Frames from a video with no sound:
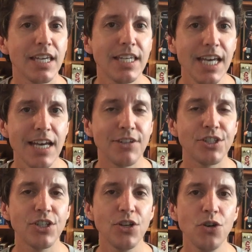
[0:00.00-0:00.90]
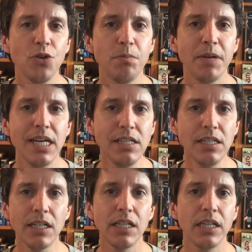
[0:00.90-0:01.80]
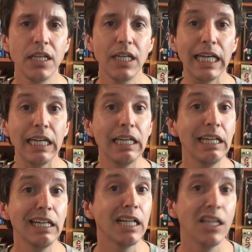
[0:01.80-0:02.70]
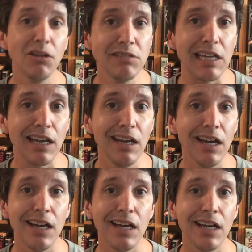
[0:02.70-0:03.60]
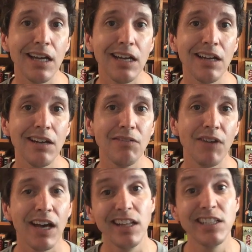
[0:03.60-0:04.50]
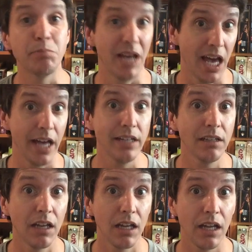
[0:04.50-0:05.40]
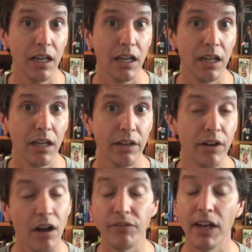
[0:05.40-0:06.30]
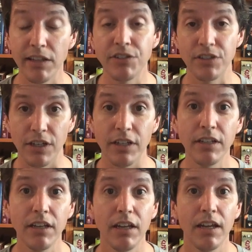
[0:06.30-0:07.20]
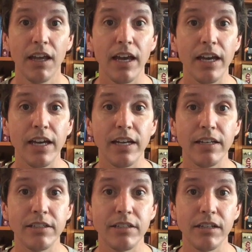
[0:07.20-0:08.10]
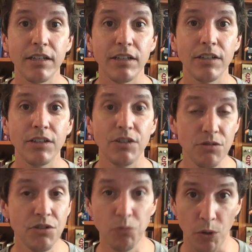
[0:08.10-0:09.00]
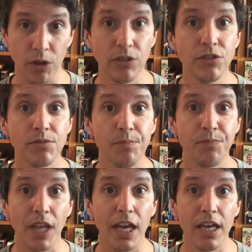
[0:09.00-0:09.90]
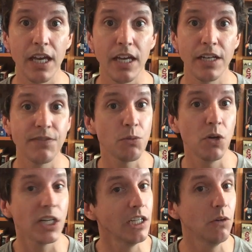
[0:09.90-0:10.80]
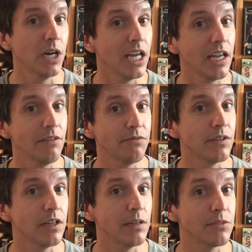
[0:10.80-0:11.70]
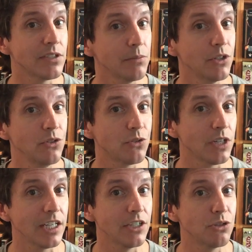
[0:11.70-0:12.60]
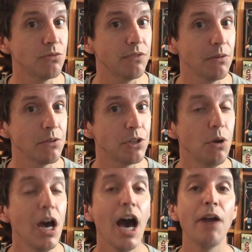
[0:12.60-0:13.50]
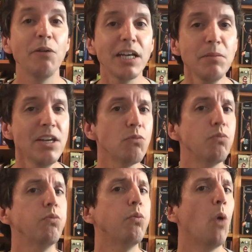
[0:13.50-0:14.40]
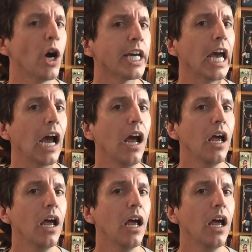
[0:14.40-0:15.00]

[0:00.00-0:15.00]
Yeah, so basically, in closing, violence bad, not violence good. And use your words. And if you're walking away from someone who's trying to get into a fight with you, I recommend walking.